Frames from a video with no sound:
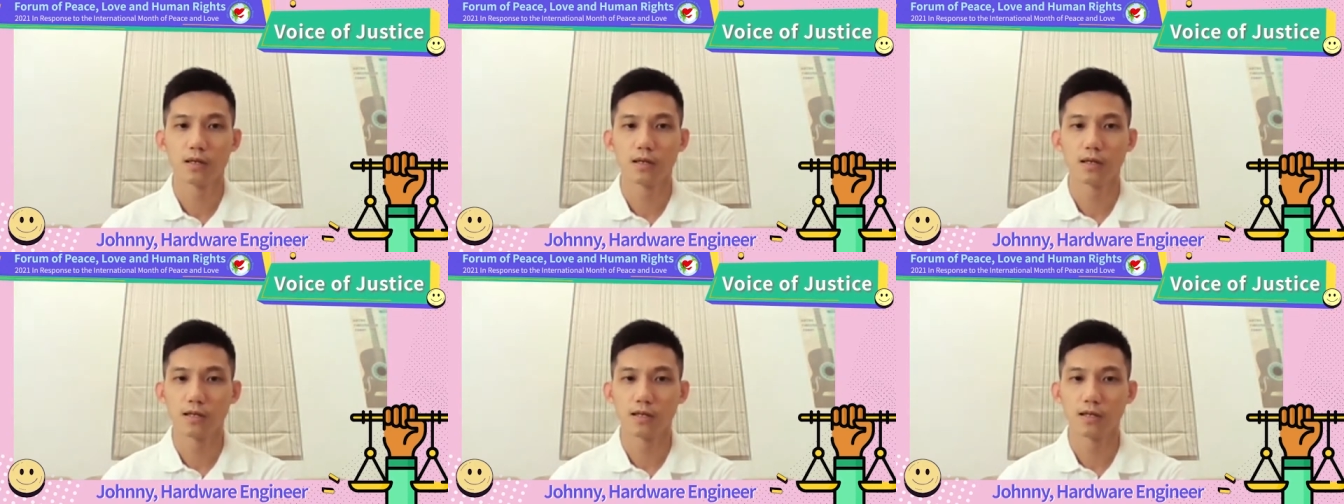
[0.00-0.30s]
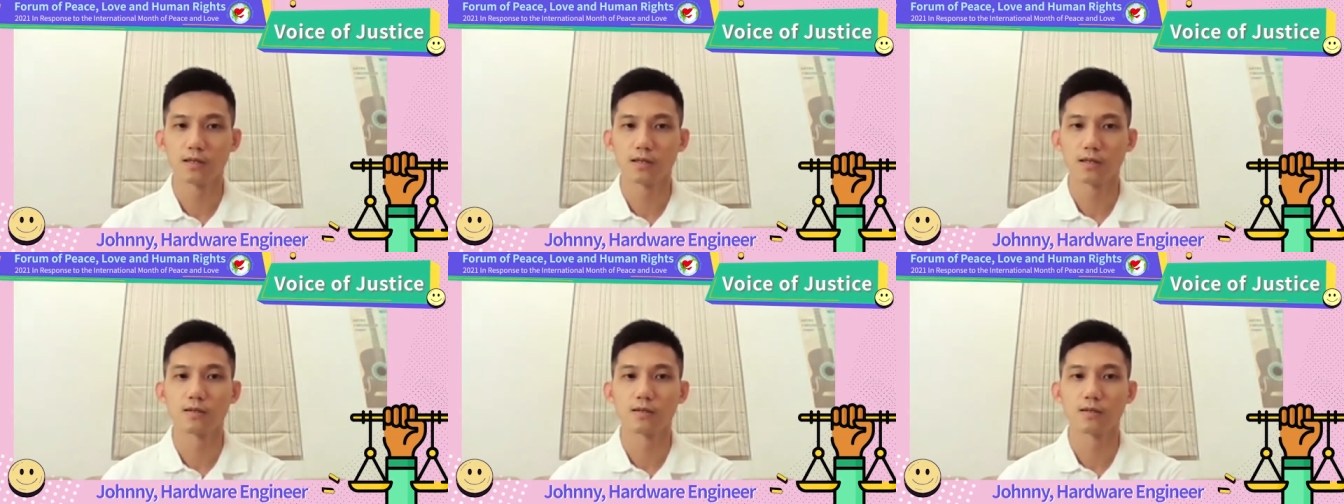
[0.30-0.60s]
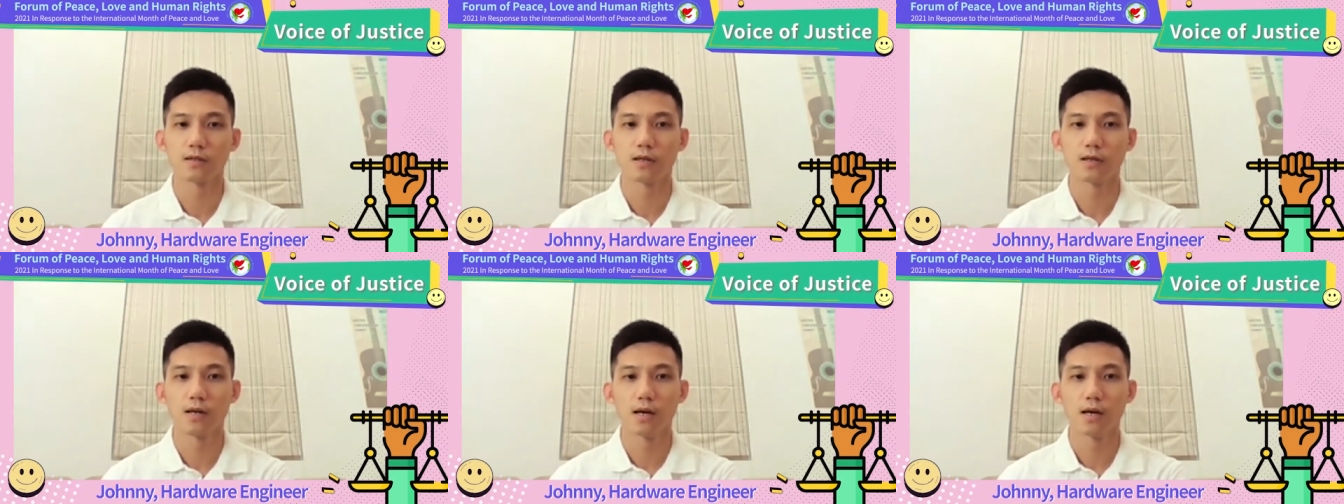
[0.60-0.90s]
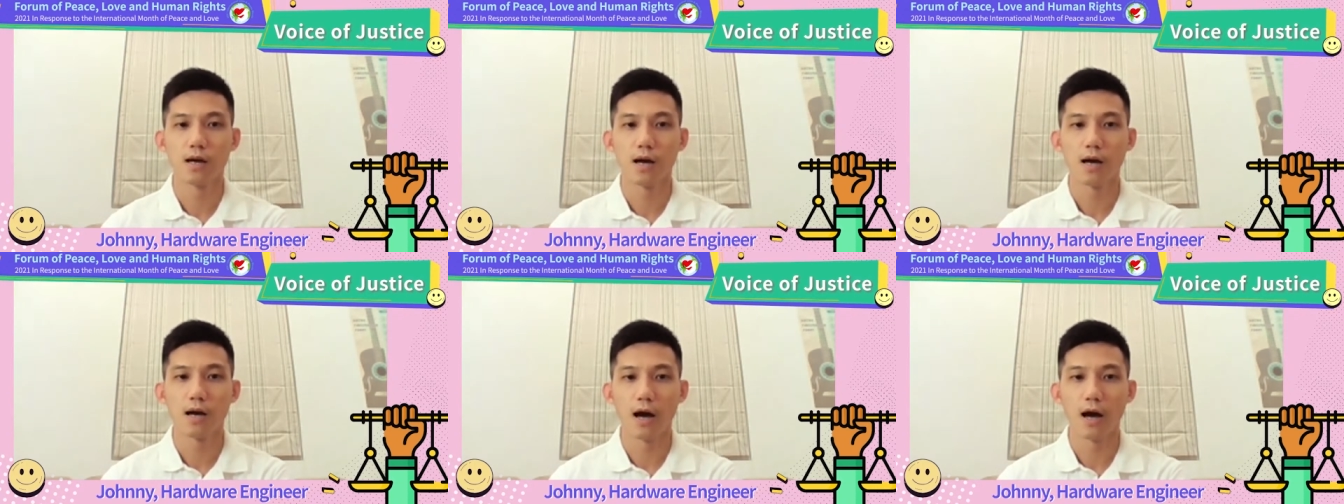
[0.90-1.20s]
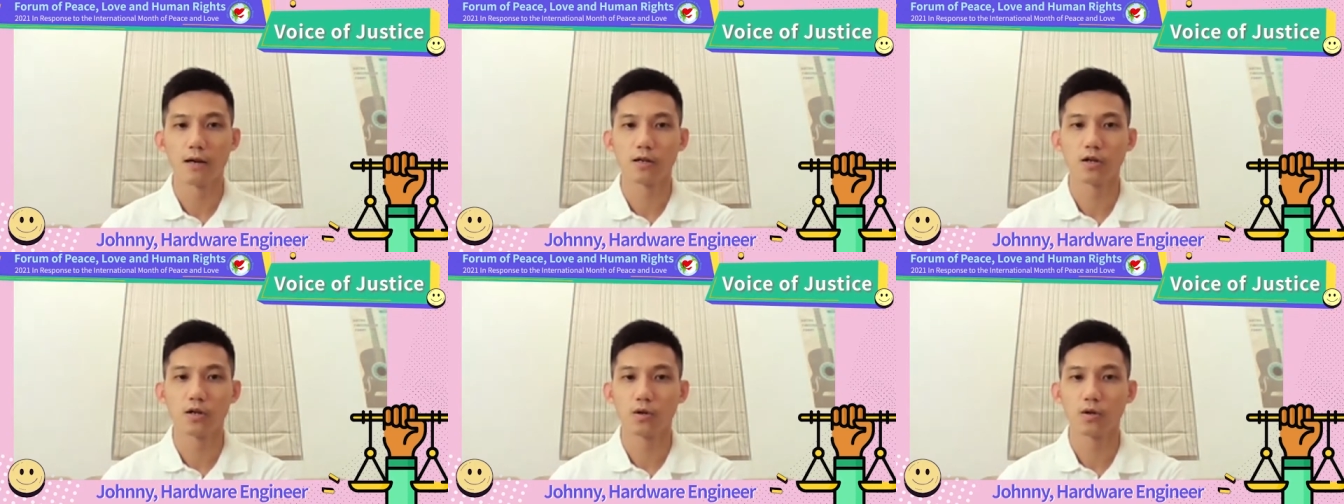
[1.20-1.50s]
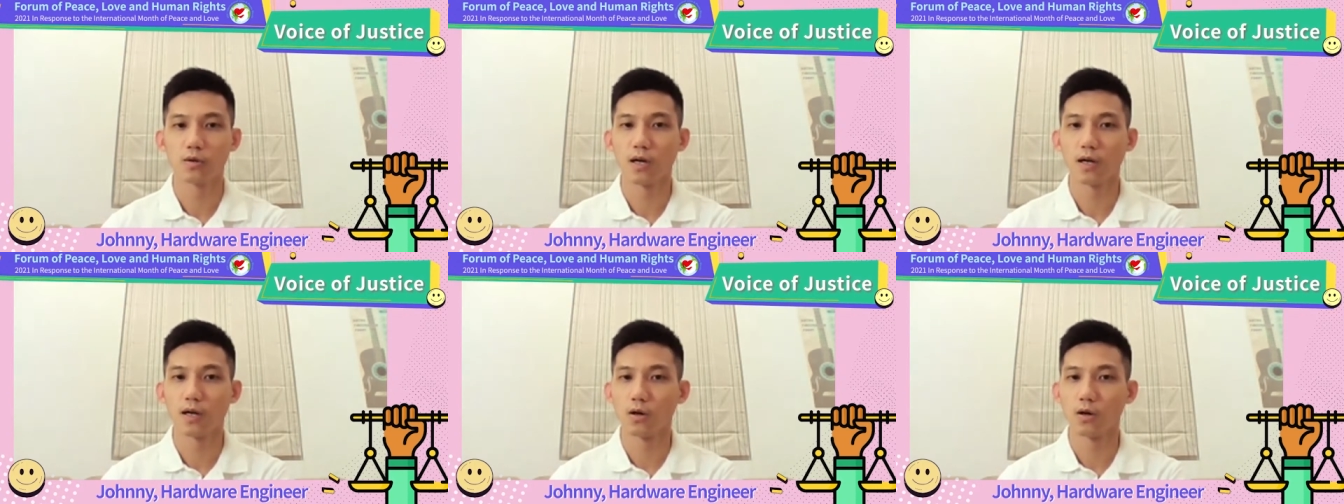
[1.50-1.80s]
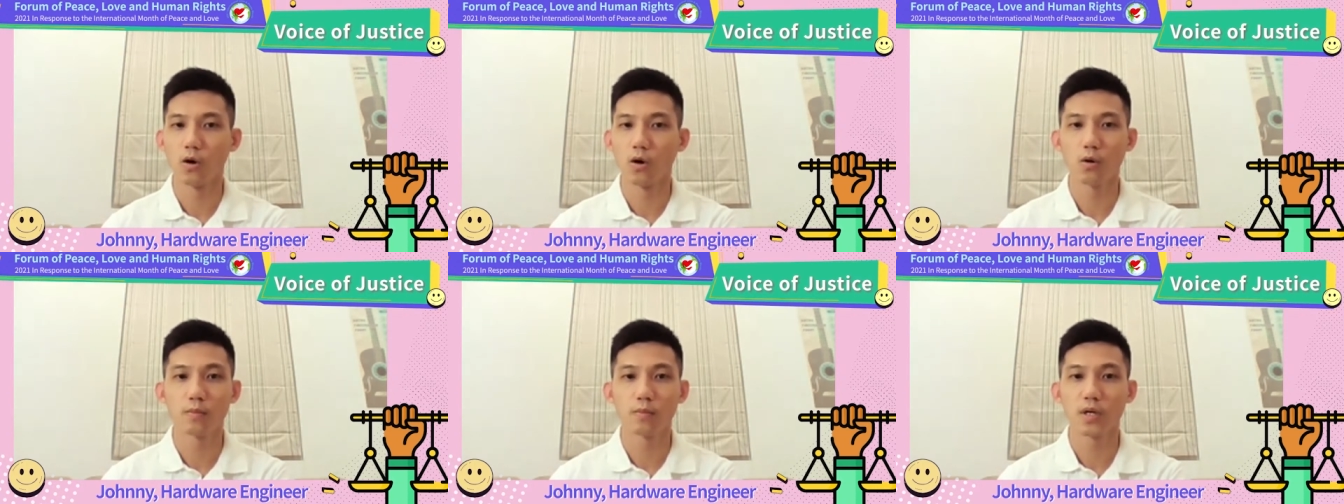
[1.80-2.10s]
Here, I call on
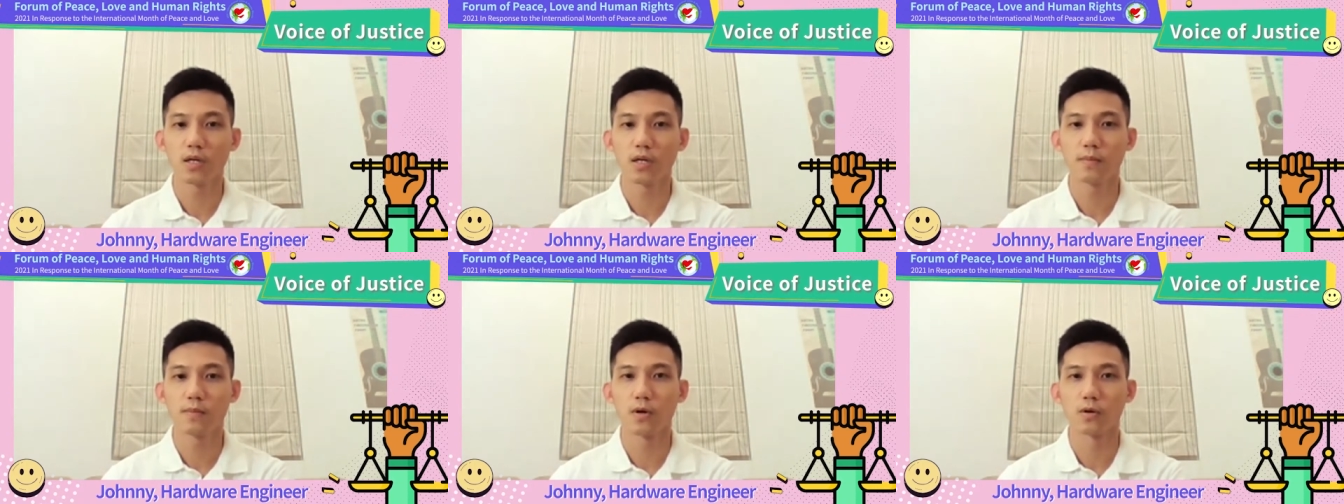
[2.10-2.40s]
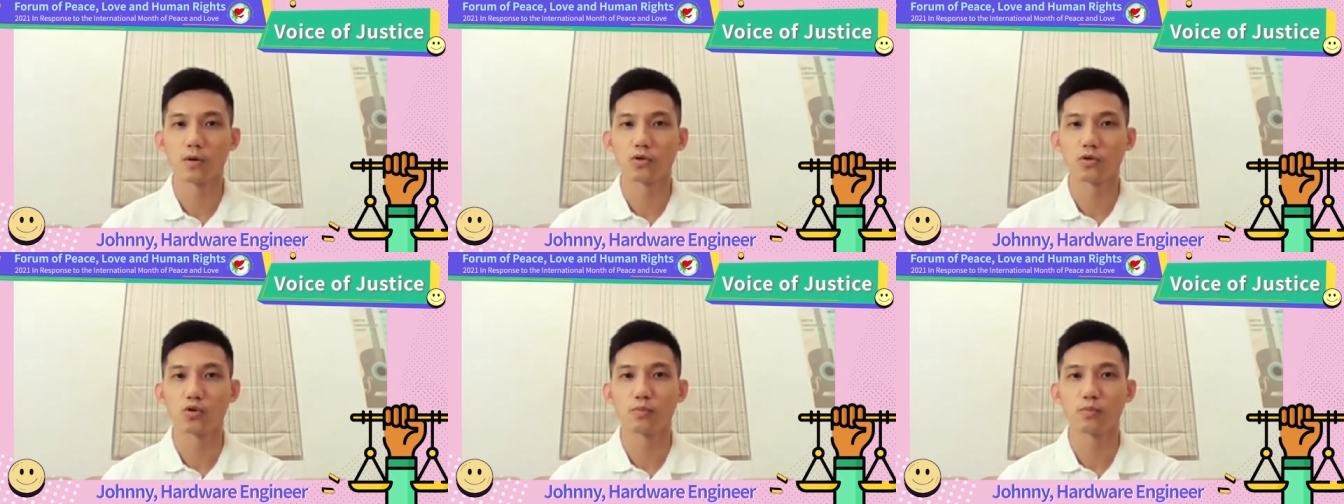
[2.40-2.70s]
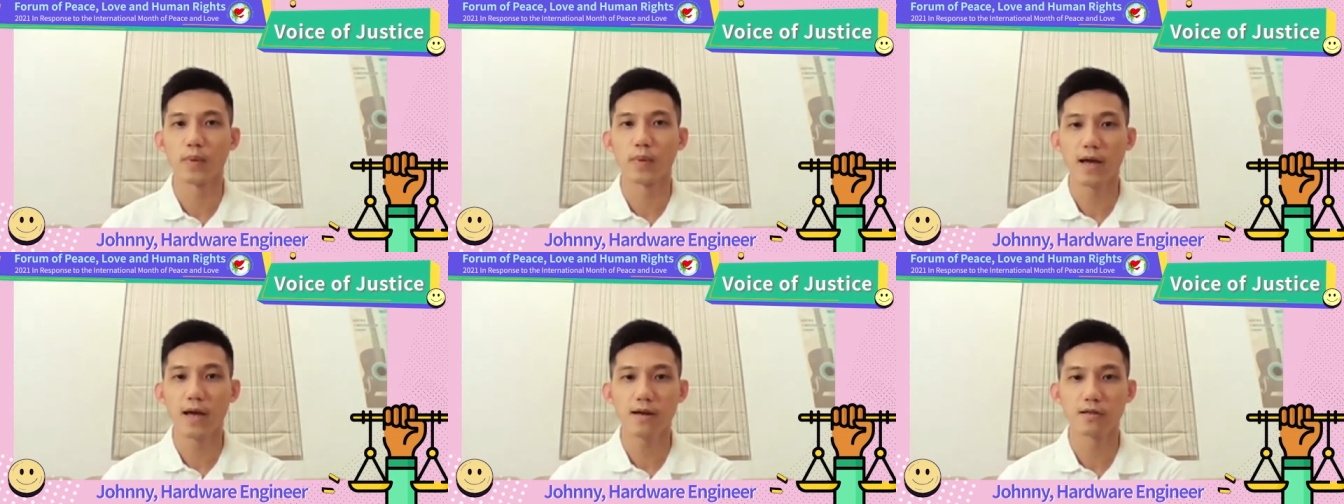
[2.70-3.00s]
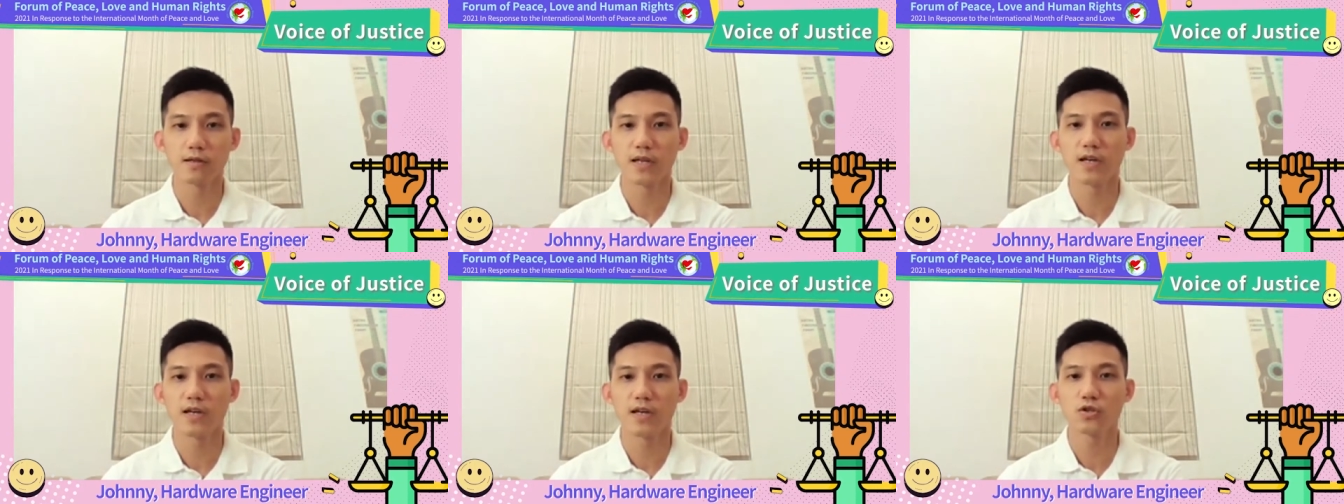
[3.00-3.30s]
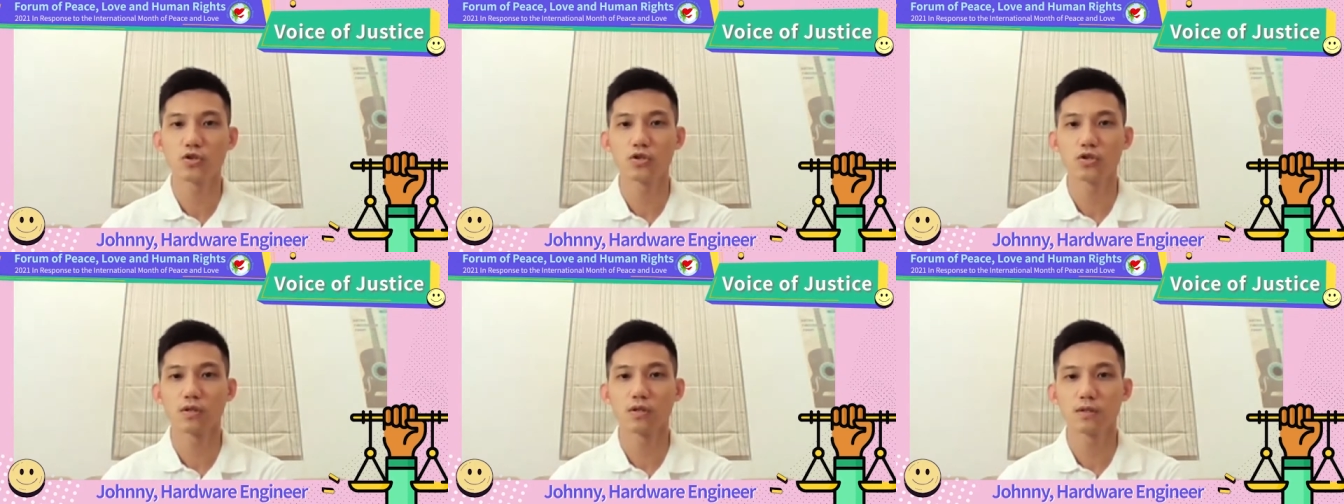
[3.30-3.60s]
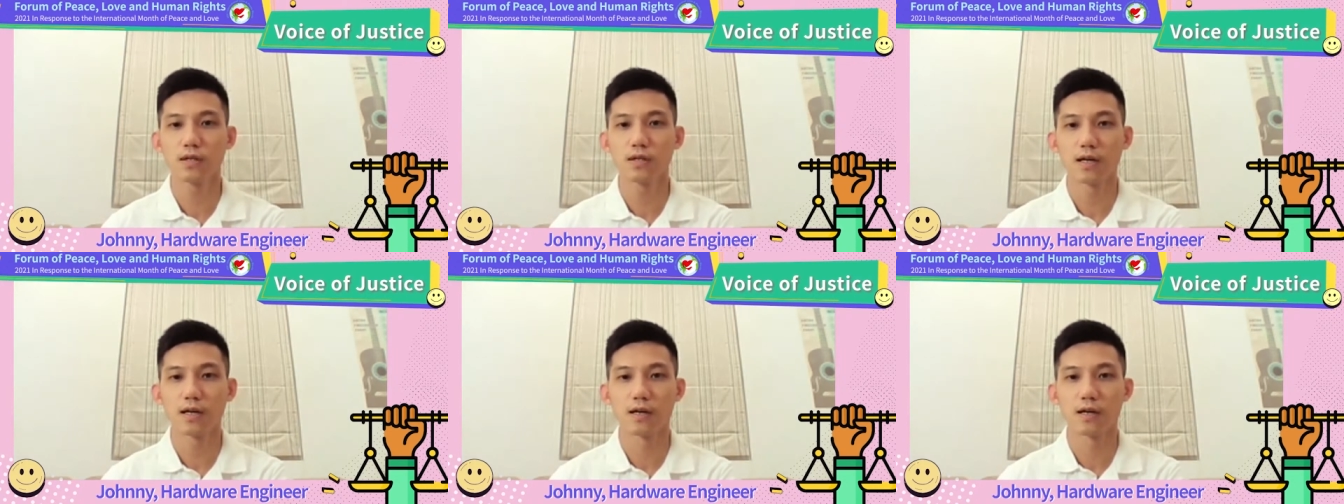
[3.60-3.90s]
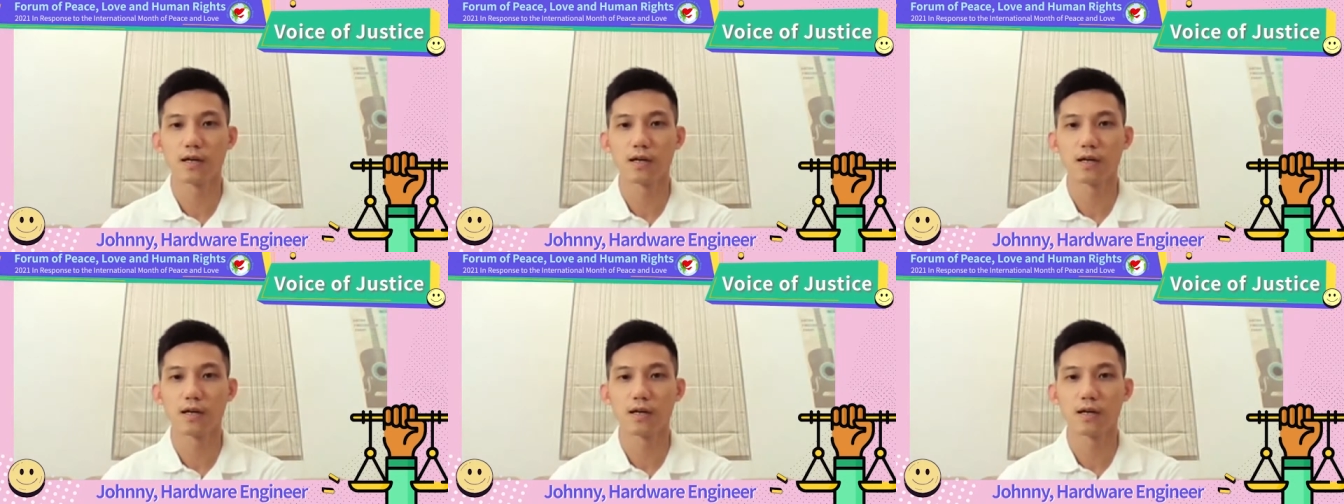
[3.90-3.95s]
all people to pay attention